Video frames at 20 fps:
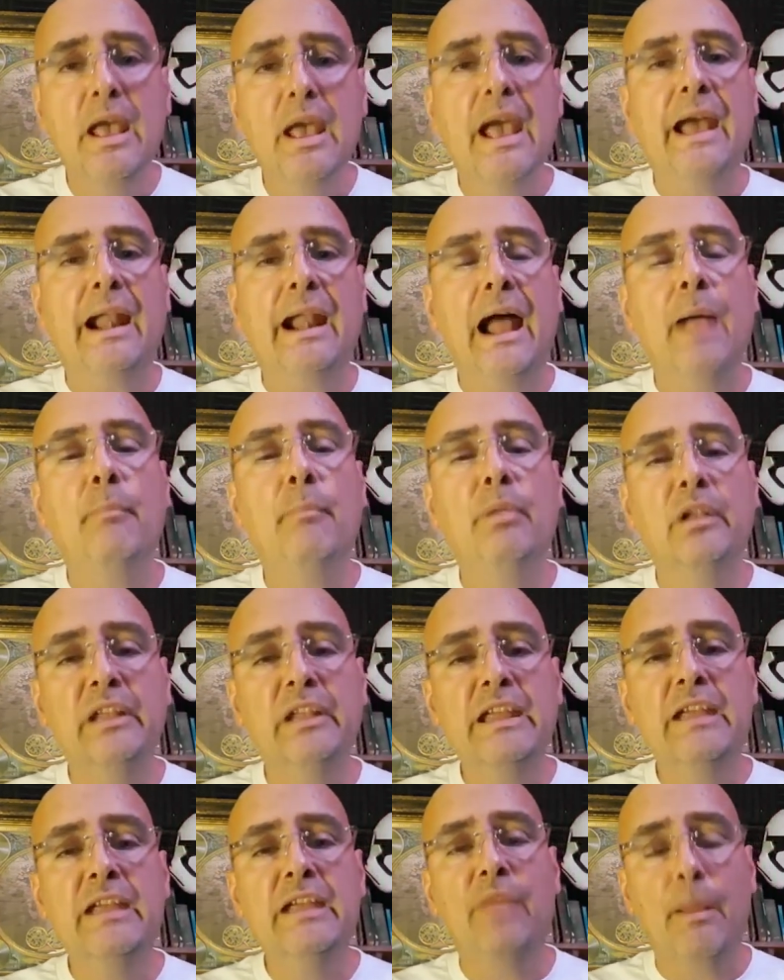and I
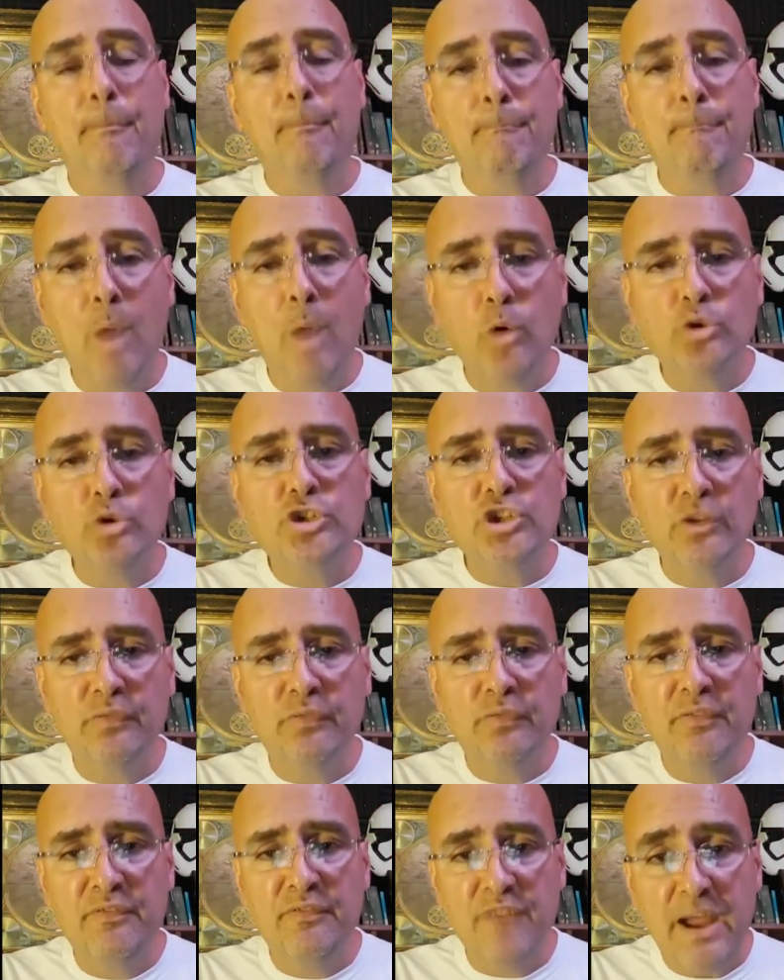believe that most of
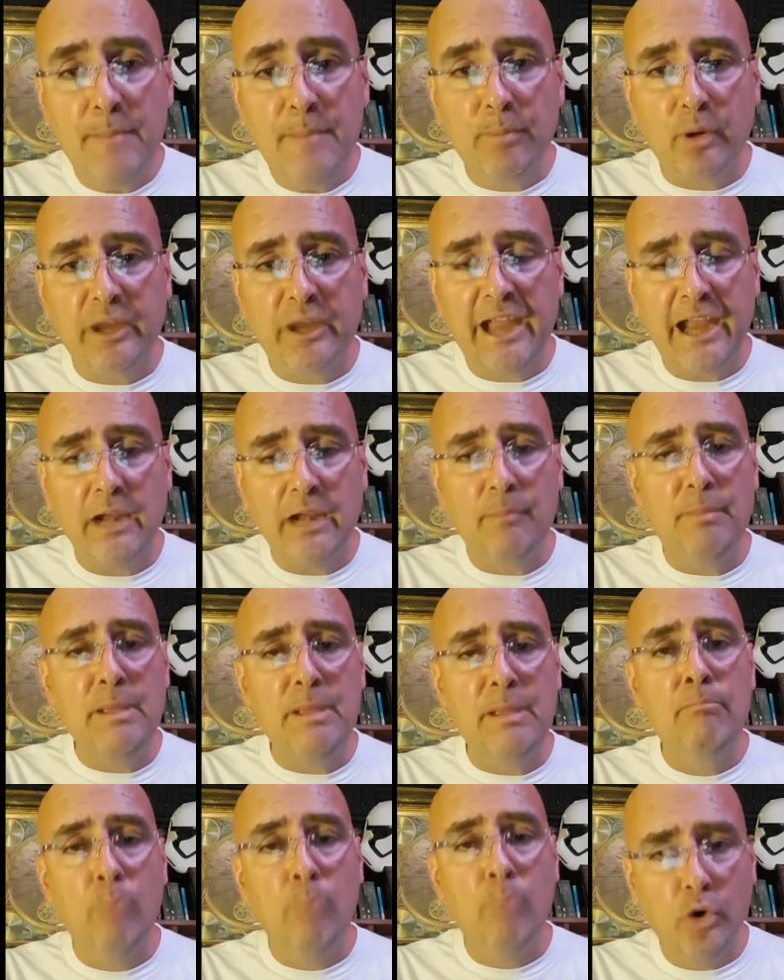the vapor canopy
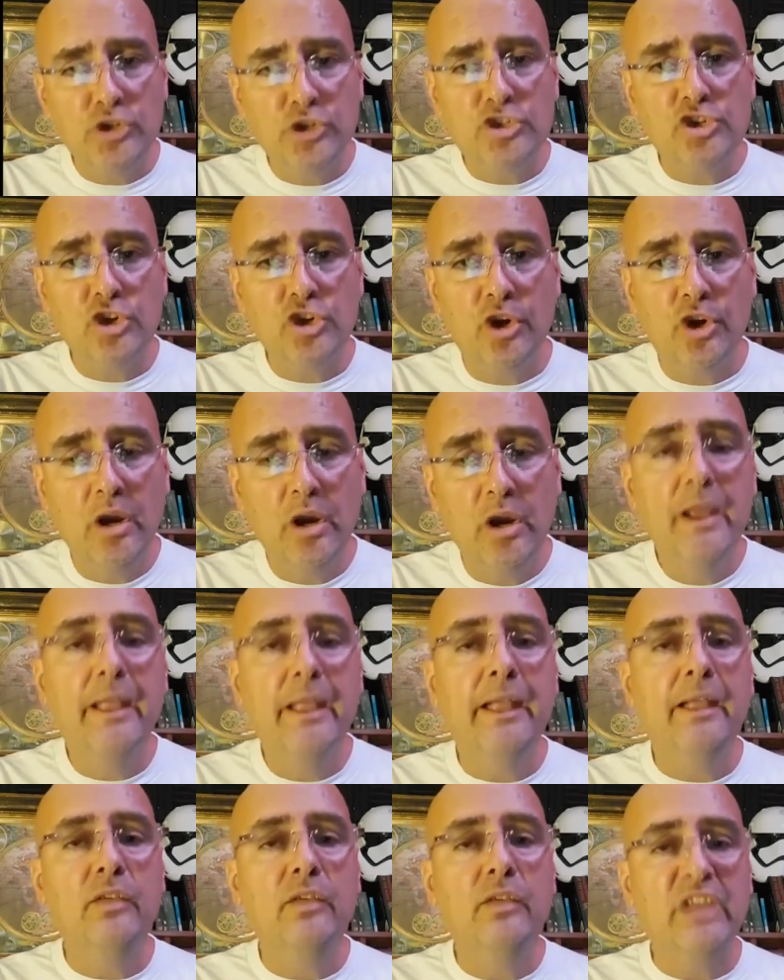moisture
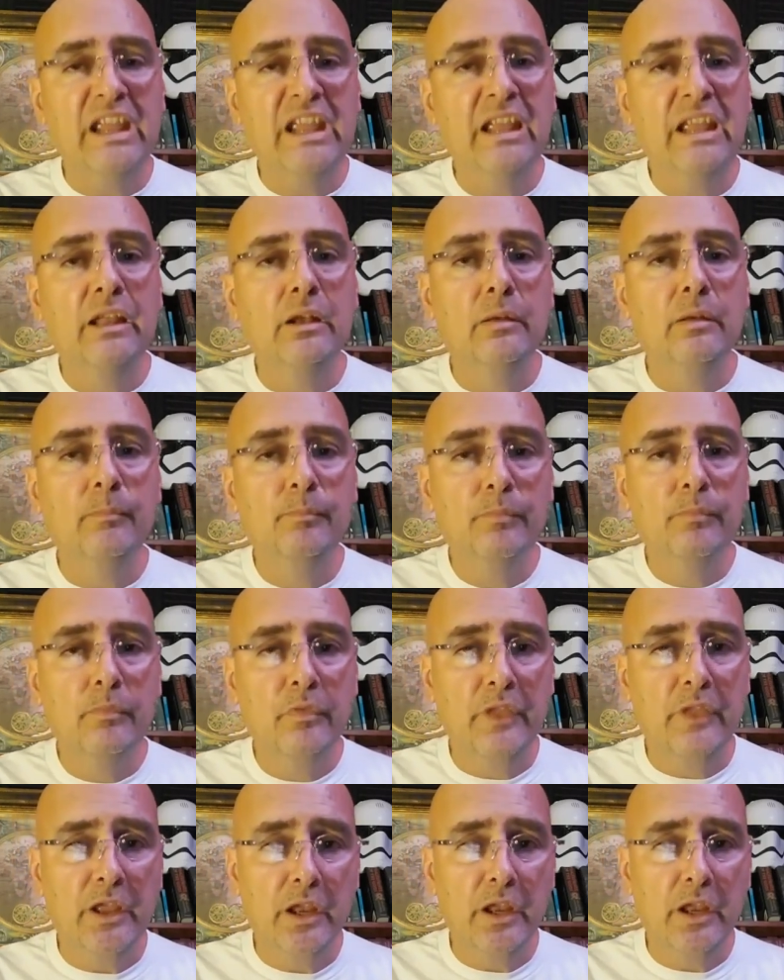is in
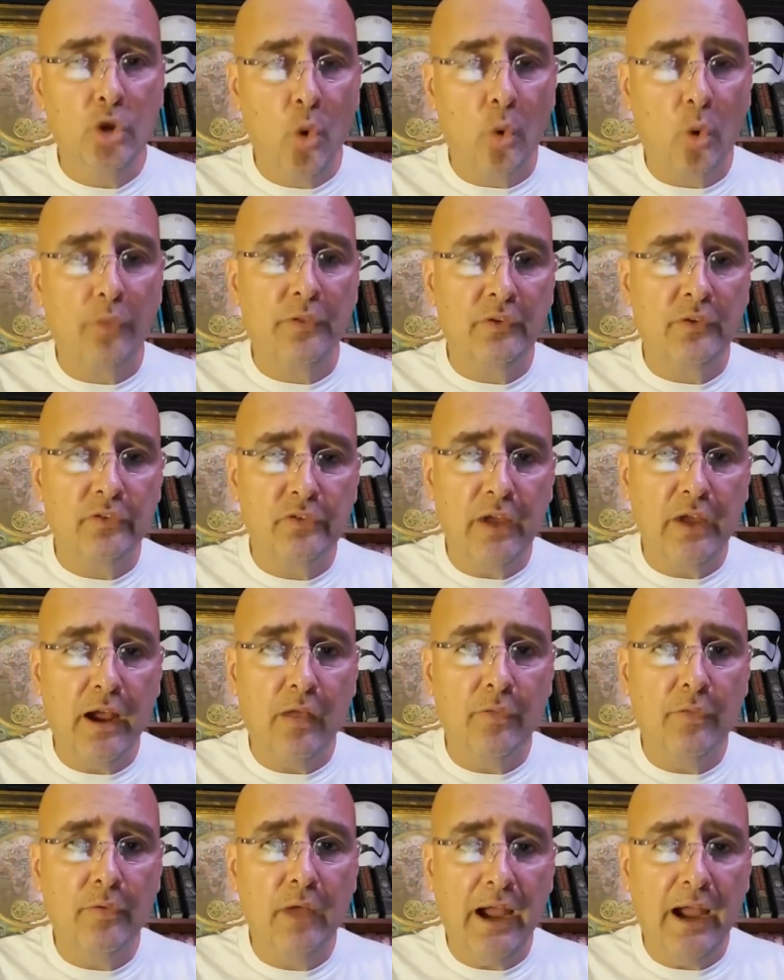the north and
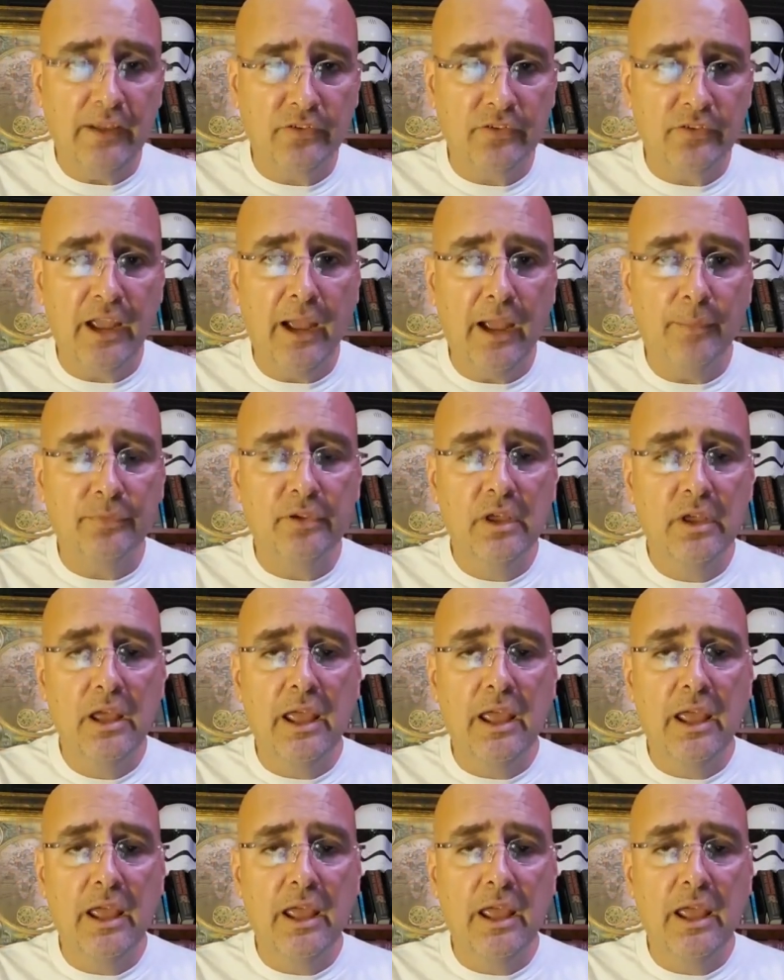south ice caps.